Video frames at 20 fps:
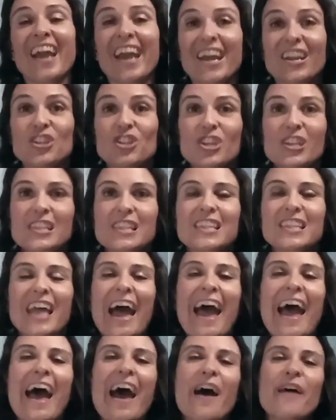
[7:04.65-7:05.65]
And she
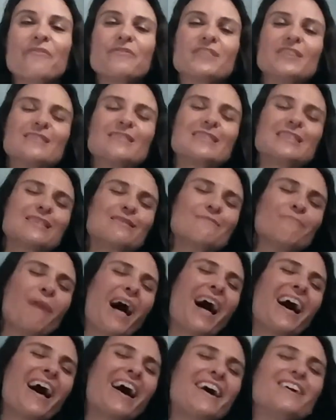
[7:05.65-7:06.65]
laughed and
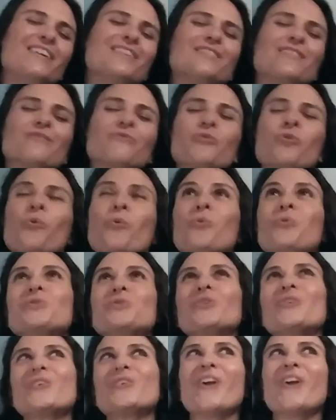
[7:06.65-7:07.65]
smiled and rolled
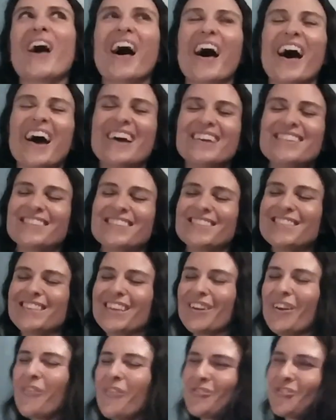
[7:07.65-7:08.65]
her eyes and
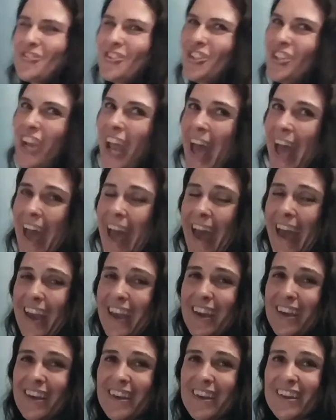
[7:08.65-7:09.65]
said, Oh,
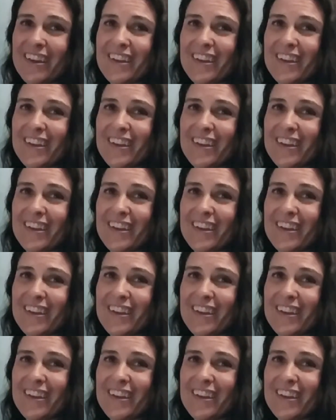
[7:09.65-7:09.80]
Jack.